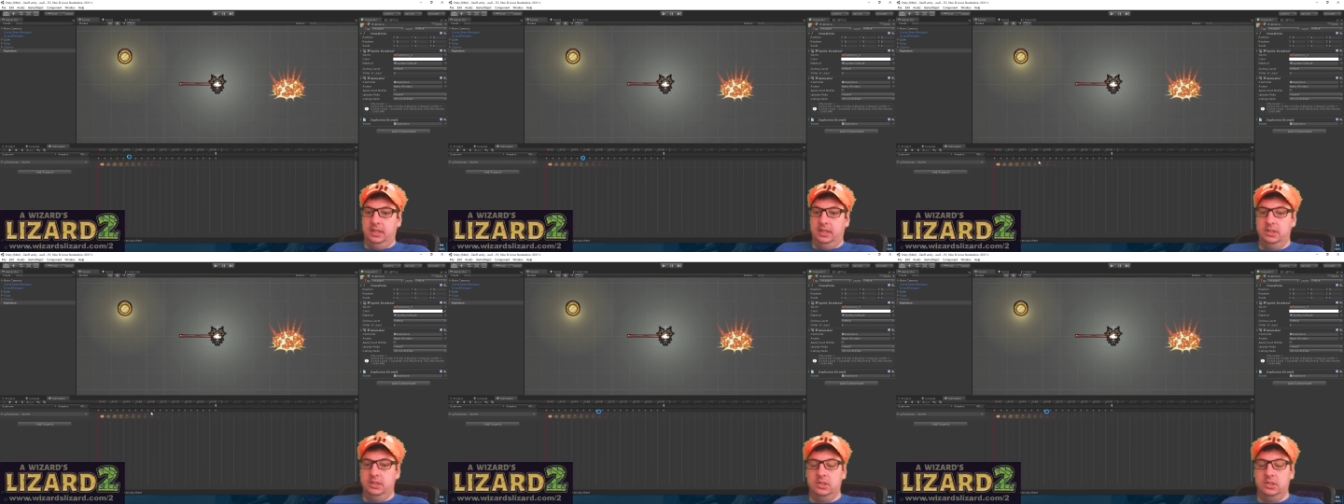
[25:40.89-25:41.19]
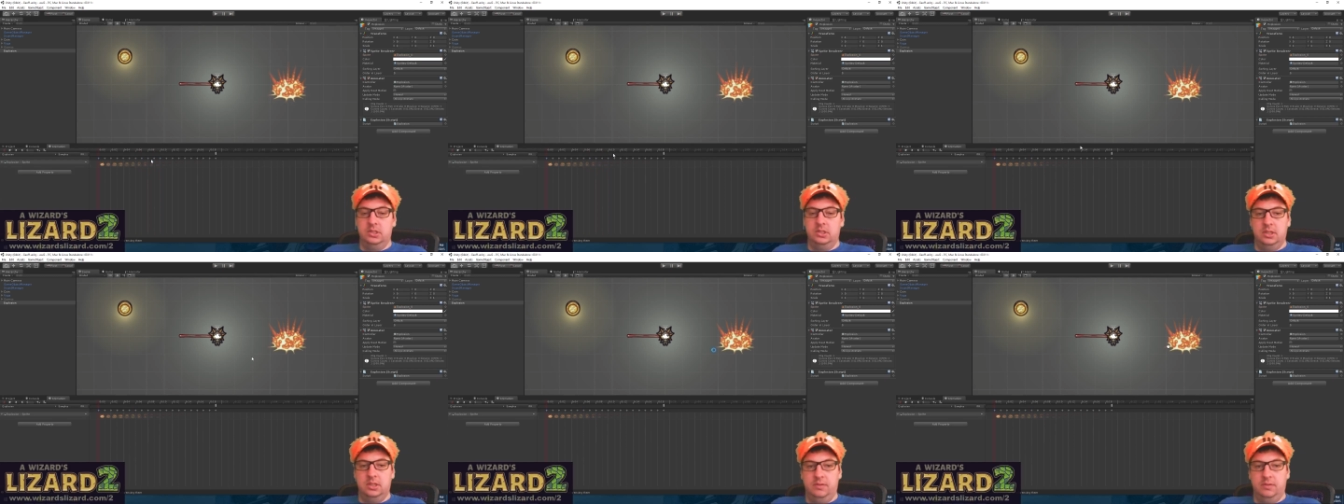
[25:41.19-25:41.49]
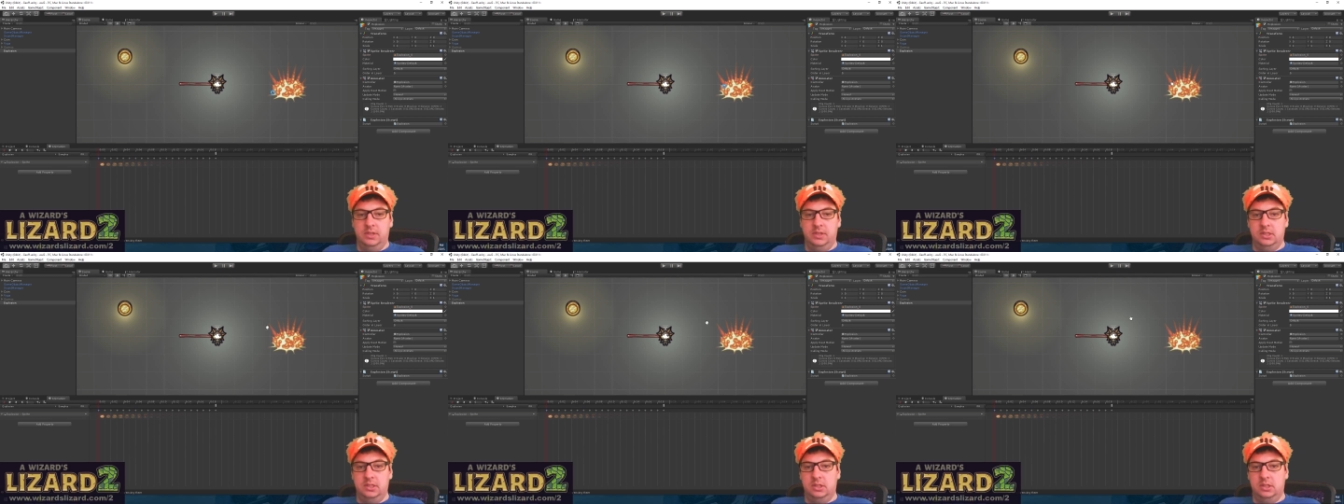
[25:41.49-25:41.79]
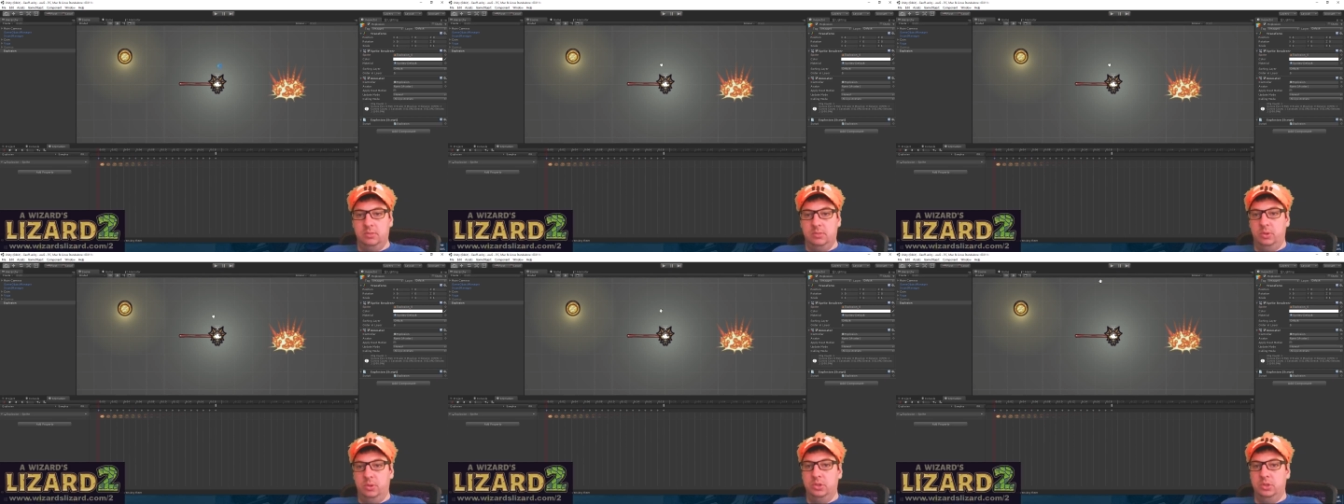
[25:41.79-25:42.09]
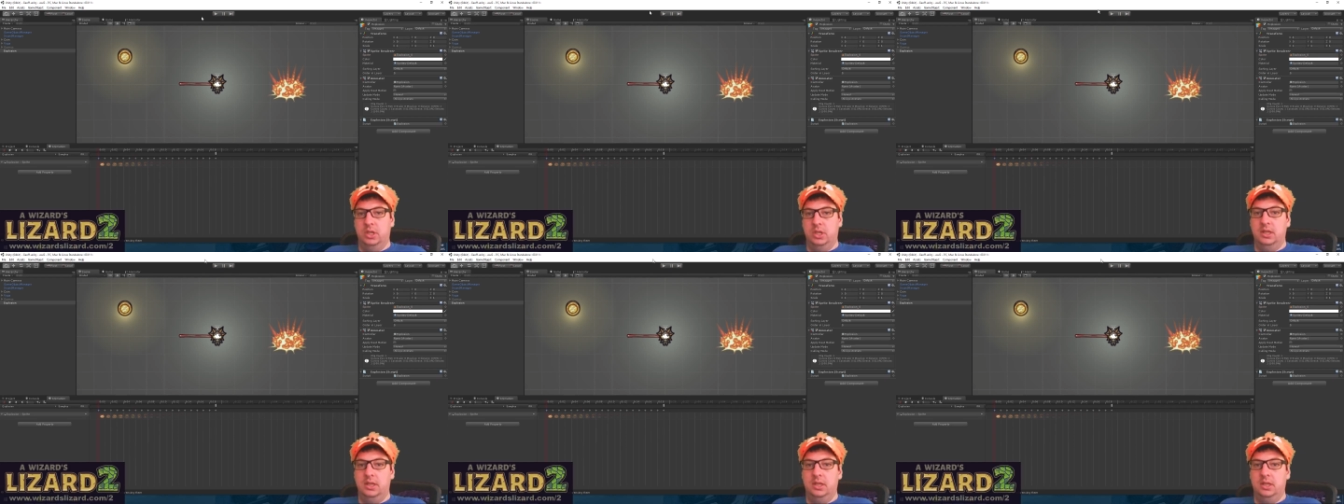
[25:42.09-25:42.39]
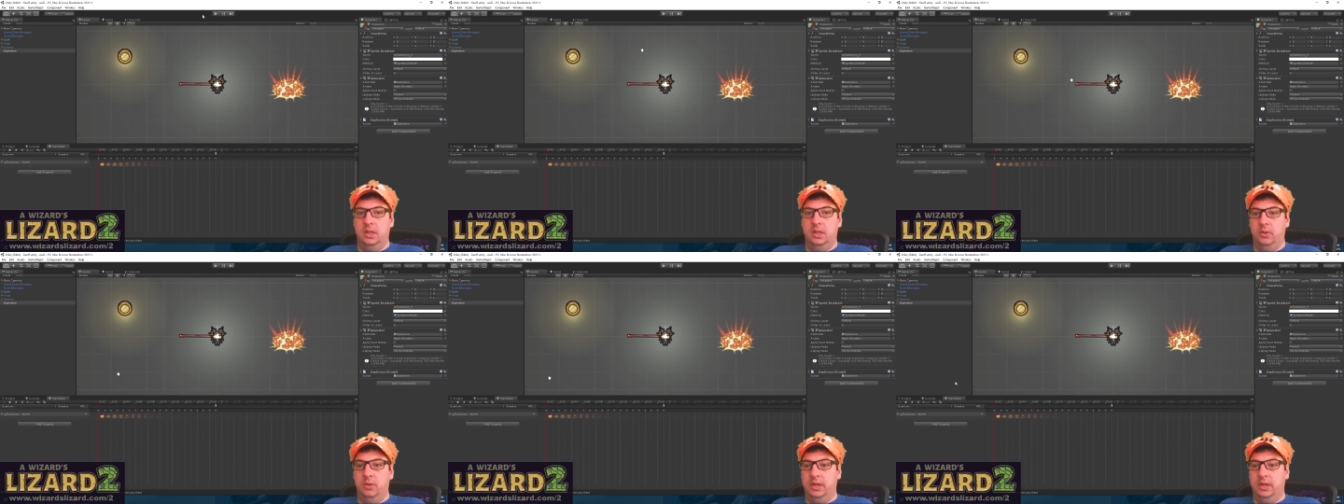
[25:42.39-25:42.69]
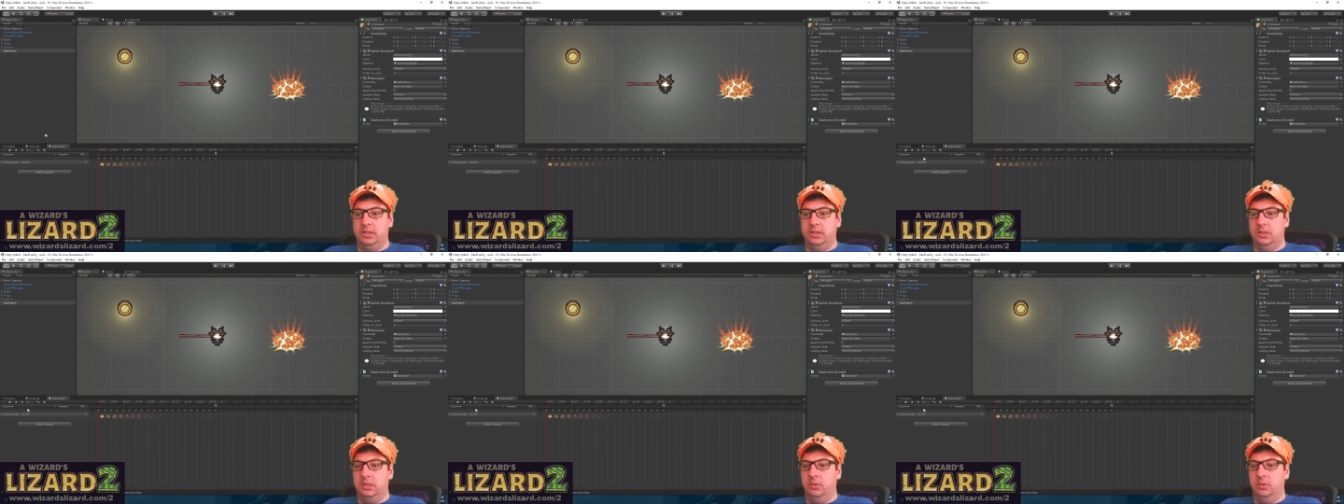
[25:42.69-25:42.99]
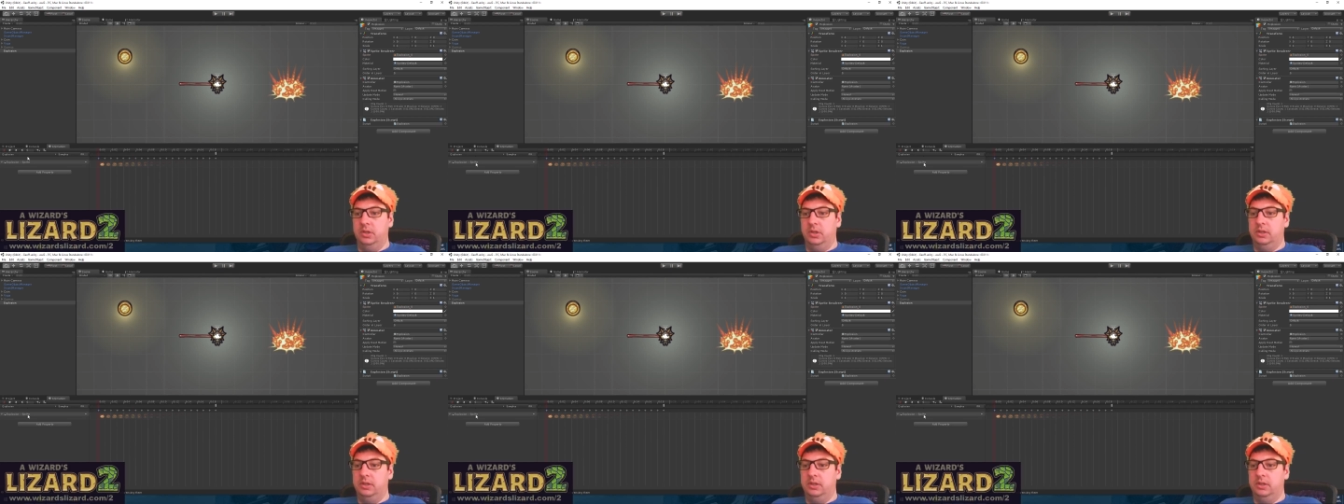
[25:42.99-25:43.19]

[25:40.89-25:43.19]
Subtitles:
Let's just see if this explosion end thing will actually work.